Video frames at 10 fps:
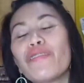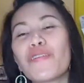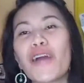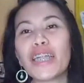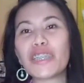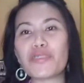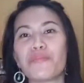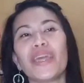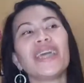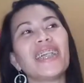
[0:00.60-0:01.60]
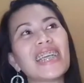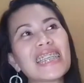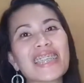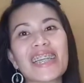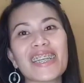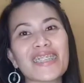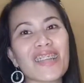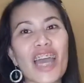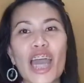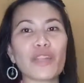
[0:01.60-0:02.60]
everyone, it's me, Elizalissa,
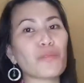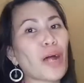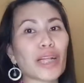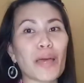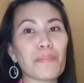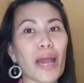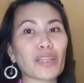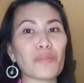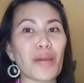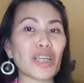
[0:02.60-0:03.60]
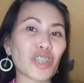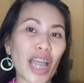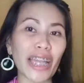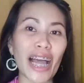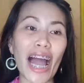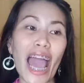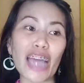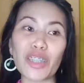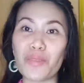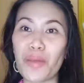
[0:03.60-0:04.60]
and welcome back to my channel
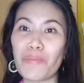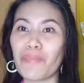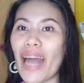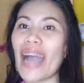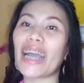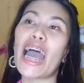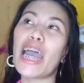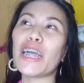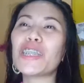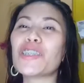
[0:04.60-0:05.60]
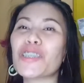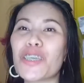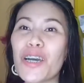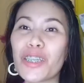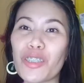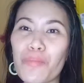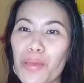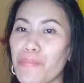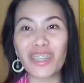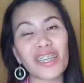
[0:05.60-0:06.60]
and to my vlog. It's good to
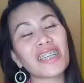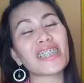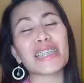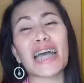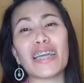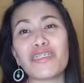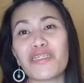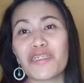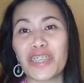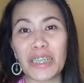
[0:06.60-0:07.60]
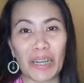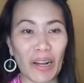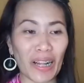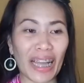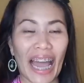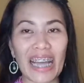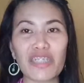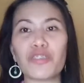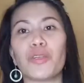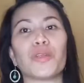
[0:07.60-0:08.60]
be back. It's nice to see you all,
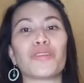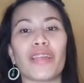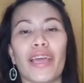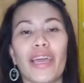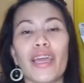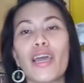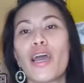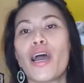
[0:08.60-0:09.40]
guys. You know, today,